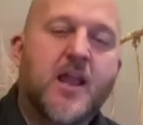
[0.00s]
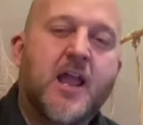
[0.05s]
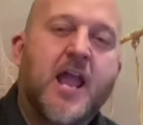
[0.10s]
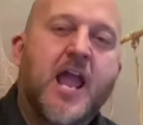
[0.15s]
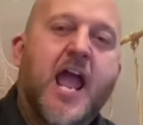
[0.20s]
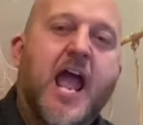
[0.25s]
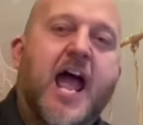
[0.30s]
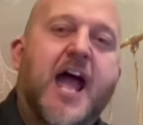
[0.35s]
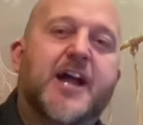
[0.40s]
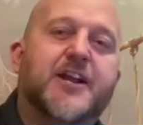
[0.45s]

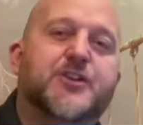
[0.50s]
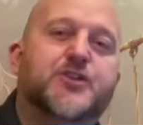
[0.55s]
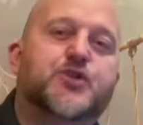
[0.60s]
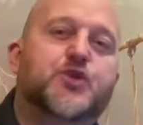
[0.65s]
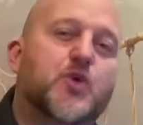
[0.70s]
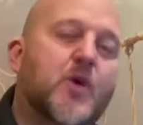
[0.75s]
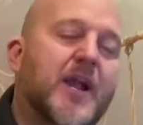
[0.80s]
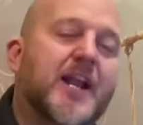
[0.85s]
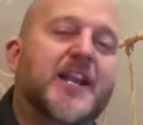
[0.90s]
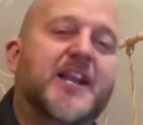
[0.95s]
And
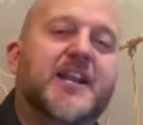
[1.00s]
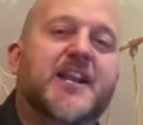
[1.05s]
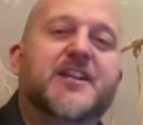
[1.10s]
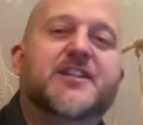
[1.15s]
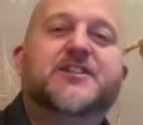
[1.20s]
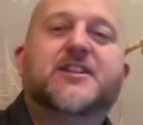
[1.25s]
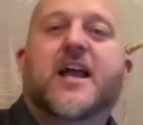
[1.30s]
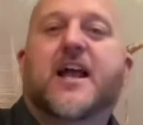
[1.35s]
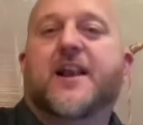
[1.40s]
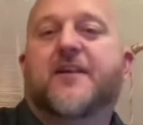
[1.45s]
training
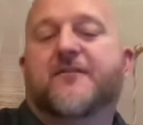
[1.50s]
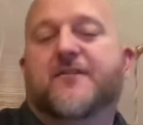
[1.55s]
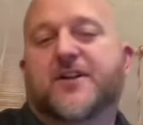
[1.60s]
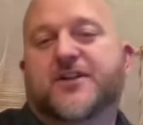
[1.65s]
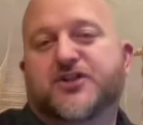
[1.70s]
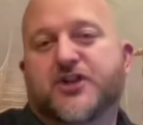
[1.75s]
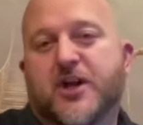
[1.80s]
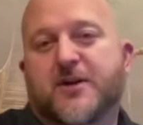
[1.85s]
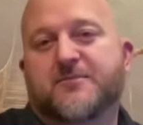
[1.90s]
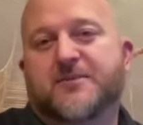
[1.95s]
inside of a
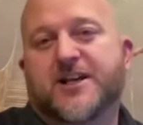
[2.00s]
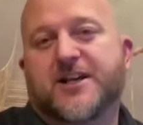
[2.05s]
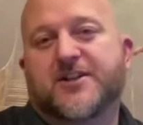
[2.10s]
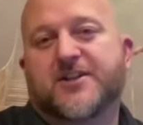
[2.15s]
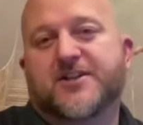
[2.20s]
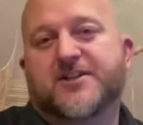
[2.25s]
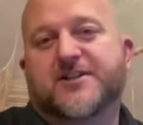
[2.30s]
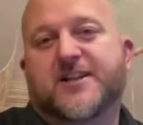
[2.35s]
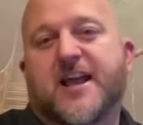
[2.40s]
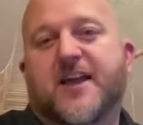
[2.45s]
gym
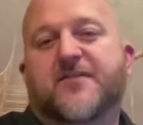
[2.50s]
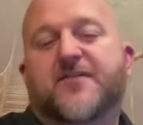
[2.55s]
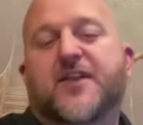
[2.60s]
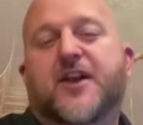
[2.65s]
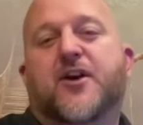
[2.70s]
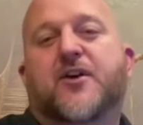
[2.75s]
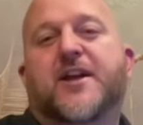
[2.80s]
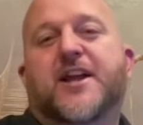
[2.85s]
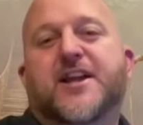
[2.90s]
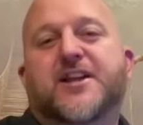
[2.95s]
teaches that
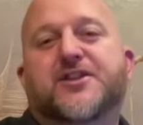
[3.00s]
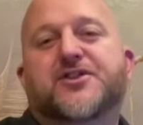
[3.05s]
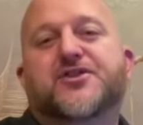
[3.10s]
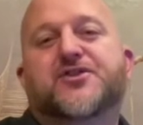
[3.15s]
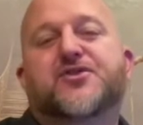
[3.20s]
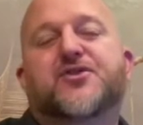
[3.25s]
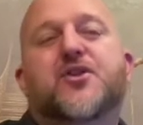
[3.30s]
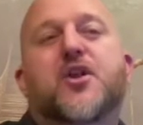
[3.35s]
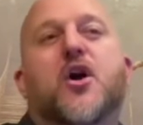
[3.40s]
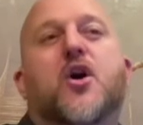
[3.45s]
there
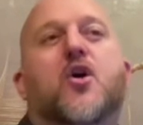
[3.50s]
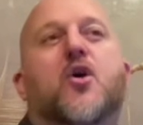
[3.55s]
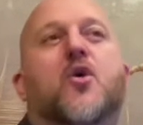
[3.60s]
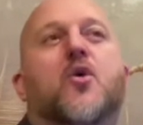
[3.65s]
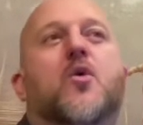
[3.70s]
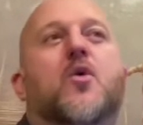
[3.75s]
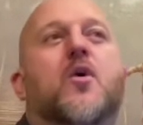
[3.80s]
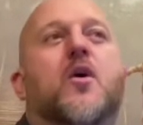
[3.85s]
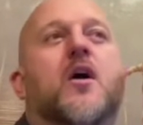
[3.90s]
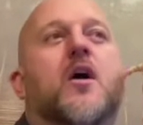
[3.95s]
is
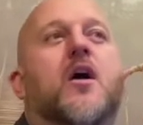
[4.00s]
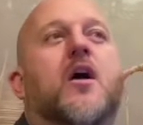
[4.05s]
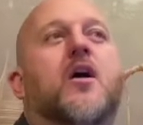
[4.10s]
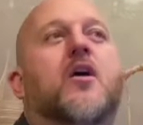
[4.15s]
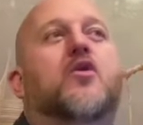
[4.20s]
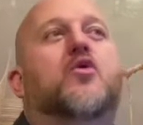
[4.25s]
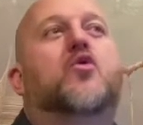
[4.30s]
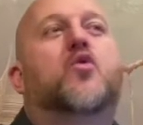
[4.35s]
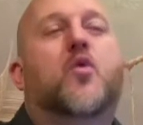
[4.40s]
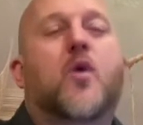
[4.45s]
no
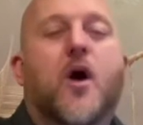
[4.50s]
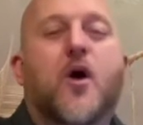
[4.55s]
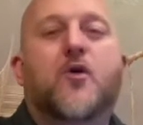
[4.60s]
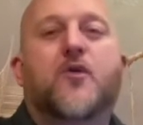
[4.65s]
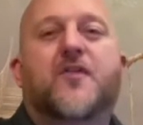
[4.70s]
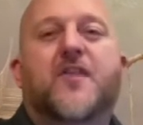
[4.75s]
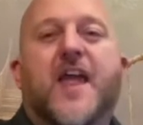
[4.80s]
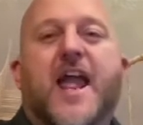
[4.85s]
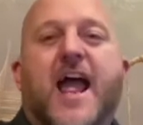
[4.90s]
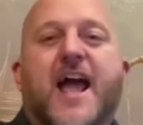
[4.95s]

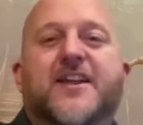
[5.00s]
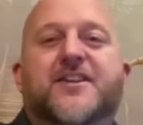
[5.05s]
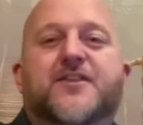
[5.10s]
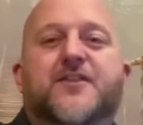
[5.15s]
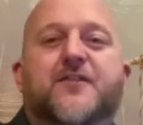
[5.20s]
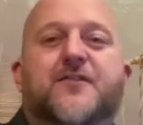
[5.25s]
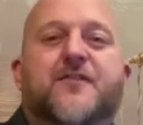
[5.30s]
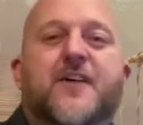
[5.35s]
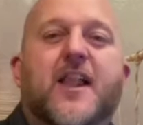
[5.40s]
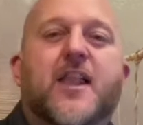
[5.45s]
growth and
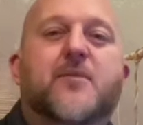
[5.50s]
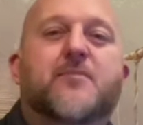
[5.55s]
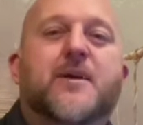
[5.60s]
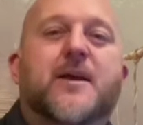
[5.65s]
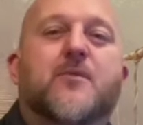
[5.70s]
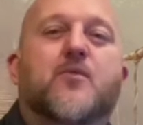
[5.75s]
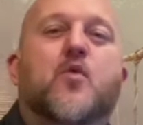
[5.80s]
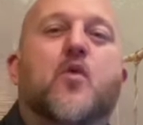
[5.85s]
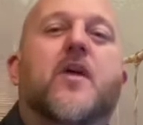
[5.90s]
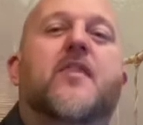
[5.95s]

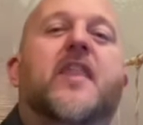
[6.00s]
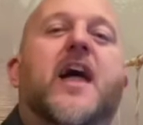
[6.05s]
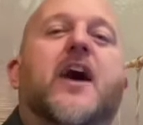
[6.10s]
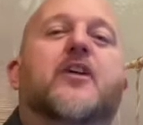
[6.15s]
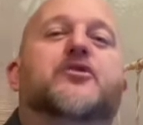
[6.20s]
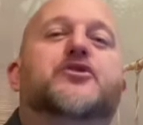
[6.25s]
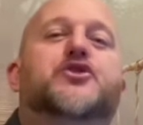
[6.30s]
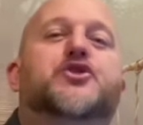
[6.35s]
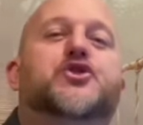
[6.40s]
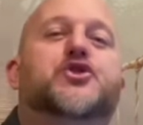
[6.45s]
development
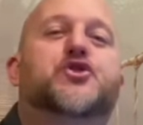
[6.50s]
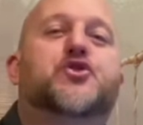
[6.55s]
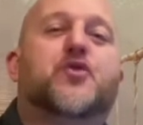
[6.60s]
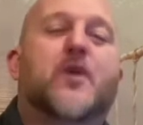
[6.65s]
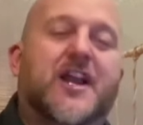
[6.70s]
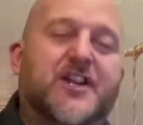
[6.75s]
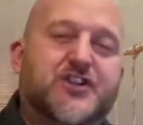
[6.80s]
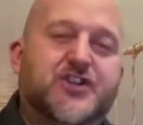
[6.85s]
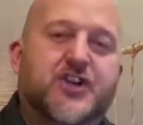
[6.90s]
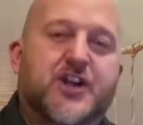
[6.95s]
without
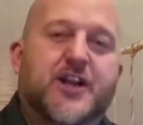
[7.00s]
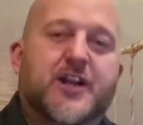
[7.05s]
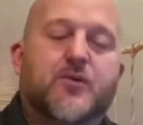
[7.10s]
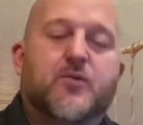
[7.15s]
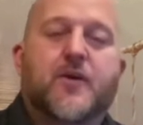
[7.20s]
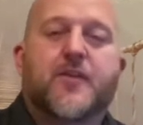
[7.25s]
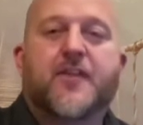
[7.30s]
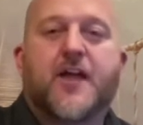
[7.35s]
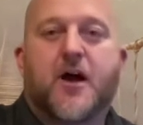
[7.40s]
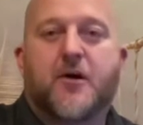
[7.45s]
stretching and
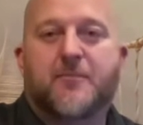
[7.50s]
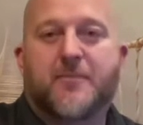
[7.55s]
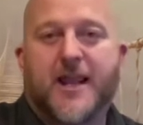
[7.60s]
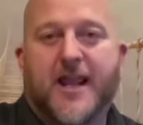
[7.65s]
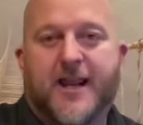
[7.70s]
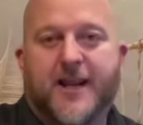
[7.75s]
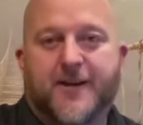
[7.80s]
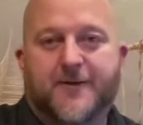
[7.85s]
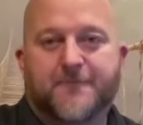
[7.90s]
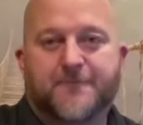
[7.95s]
without
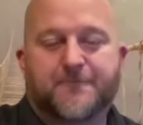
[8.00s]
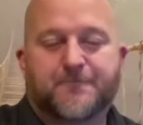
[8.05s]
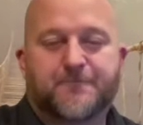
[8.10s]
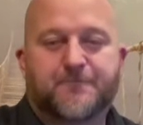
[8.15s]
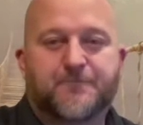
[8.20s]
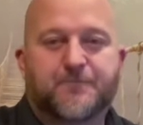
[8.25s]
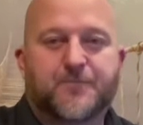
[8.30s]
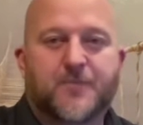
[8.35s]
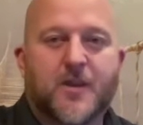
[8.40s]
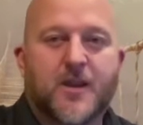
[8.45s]
pain.
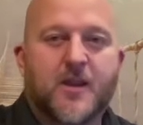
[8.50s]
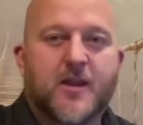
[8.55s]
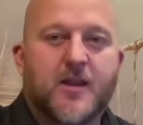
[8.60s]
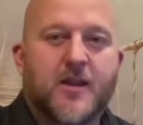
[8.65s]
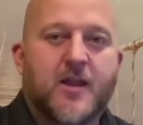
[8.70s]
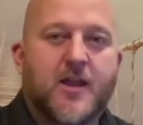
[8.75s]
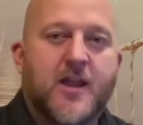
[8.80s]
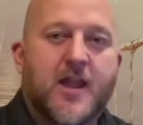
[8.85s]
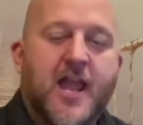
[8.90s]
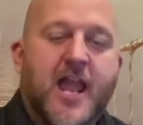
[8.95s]

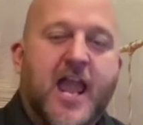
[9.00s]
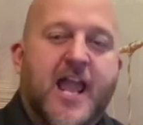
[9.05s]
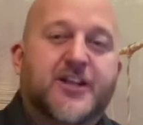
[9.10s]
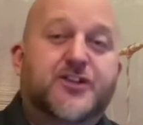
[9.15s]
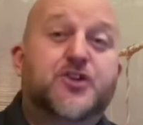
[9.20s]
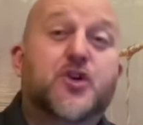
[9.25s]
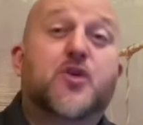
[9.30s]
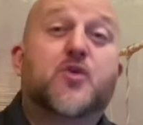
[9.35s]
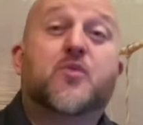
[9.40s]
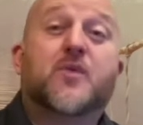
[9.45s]
And
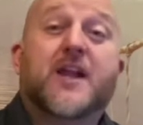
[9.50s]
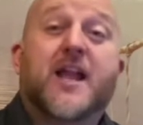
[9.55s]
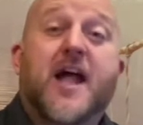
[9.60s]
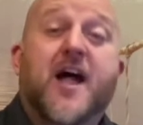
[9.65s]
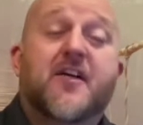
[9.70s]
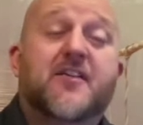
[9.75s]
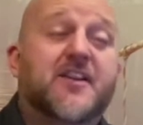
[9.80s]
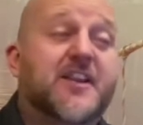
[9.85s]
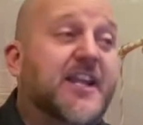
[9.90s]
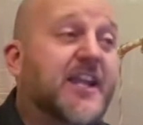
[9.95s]
so the
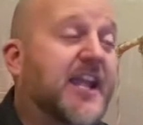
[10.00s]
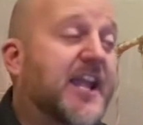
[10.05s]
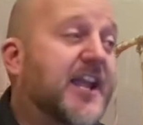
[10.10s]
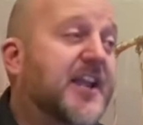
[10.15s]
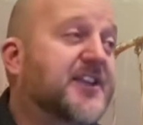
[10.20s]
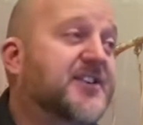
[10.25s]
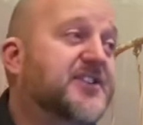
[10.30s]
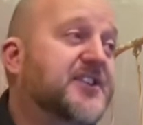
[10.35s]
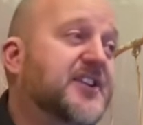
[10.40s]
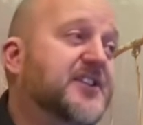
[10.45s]
reality
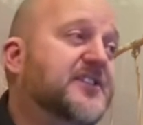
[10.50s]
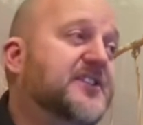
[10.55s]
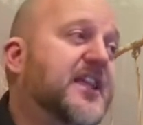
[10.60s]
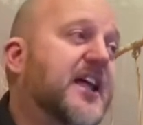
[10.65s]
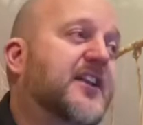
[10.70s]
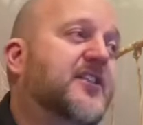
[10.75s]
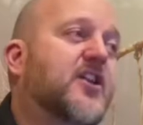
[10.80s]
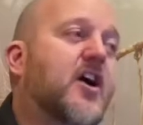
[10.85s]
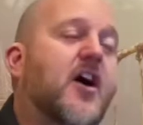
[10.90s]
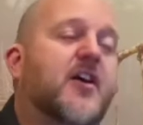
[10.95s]
is
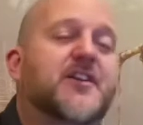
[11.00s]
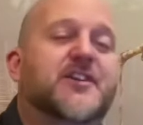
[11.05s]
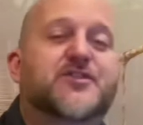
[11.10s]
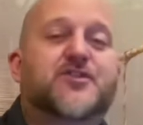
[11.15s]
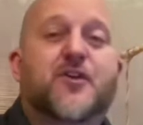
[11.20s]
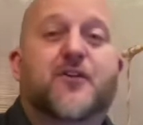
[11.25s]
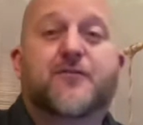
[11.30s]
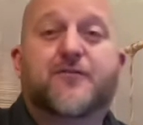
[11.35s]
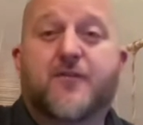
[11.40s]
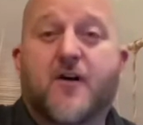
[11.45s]
that God is
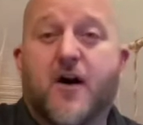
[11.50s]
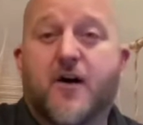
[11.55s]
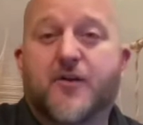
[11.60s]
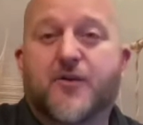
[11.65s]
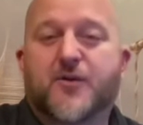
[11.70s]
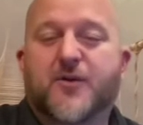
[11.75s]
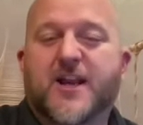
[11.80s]
our Father.